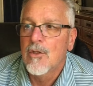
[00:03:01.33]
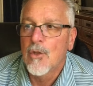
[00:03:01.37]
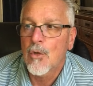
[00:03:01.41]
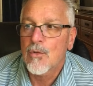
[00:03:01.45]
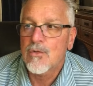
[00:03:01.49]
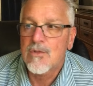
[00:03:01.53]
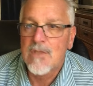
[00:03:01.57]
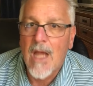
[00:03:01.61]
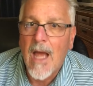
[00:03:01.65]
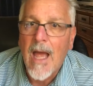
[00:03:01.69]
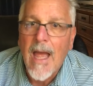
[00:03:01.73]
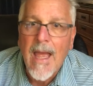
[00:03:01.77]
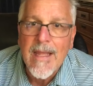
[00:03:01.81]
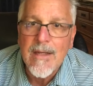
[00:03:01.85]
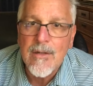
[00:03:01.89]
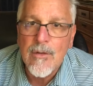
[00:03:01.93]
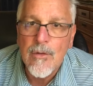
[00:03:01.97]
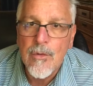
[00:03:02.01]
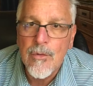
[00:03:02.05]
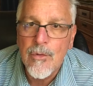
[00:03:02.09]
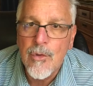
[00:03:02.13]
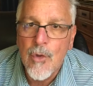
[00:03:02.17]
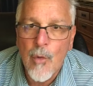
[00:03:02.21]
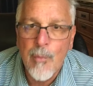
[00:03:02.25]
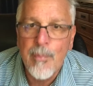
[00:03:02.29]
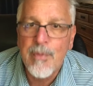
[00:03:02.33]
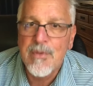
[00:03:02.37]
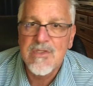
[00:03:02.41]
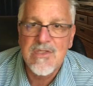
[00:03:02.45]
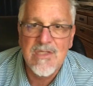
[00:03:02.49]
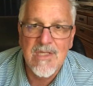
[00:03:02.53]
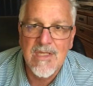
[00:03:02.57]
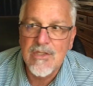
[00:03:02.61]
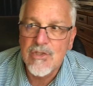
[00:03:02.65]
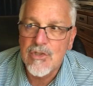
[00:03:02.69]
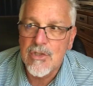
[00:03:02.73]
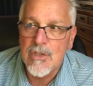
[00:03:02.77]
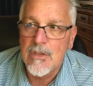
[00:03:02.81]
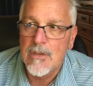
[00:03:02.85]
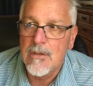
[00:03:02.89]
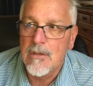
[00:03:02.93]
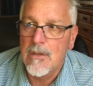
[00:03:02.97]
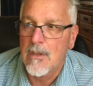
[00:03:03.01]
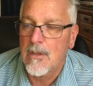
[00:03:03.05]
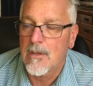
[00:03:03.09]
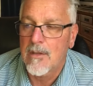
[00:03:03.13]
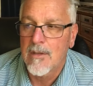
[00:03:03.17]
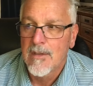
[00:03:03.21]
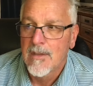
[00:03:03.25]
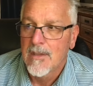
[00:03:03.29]
No title, no
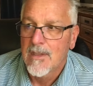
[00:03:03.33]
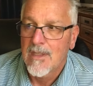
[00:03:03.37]
position.